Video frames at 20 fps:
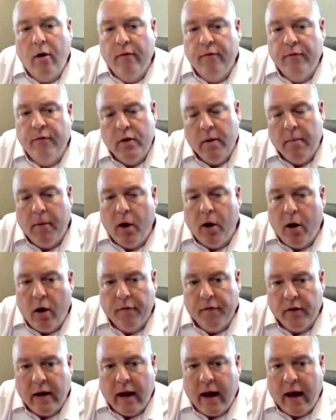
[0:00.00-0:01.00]
of
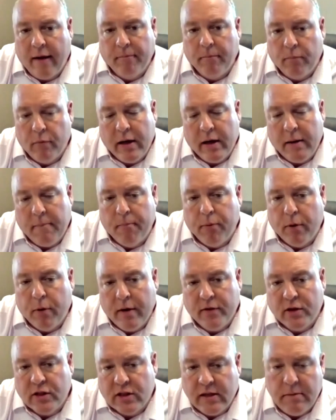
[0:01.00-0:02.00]
demand that haven't really
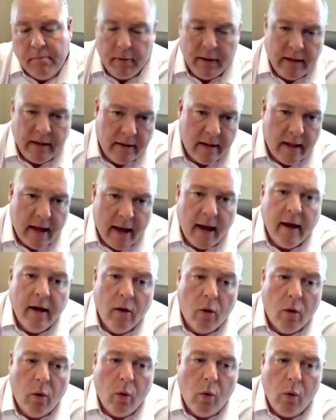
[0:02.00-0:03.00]
previously been
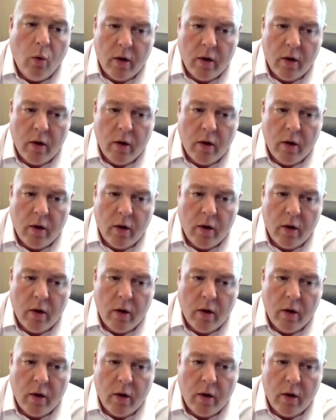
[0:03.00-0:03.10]
there,